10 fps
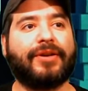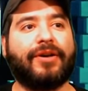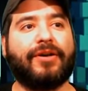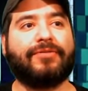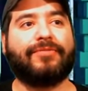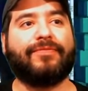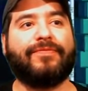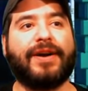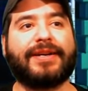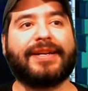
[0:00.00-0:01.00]
Oh,
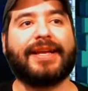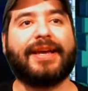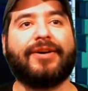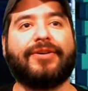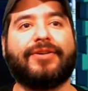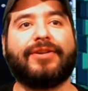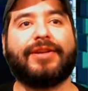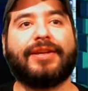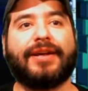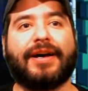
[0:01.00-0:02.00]
fucking hell.
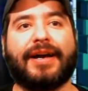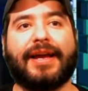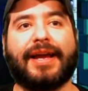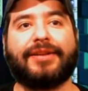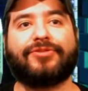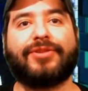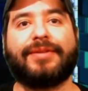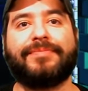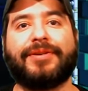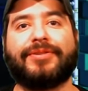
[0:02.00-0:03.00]
I hate
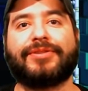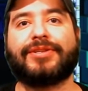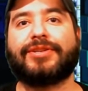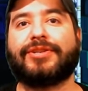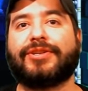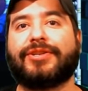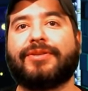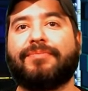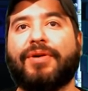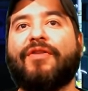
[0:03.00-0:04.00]
treadmills.
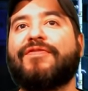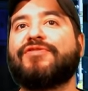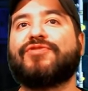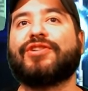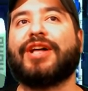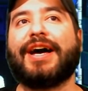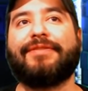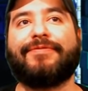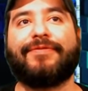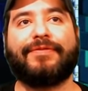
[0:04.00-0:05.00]
Both in real
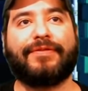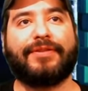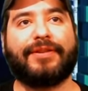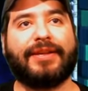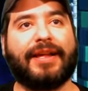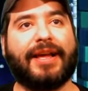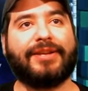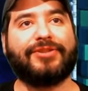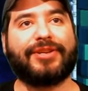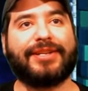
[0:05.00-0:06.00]
life,
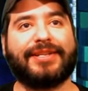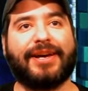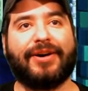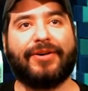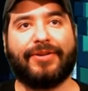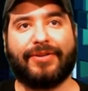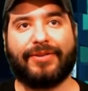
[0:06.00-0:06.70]
as you can tell.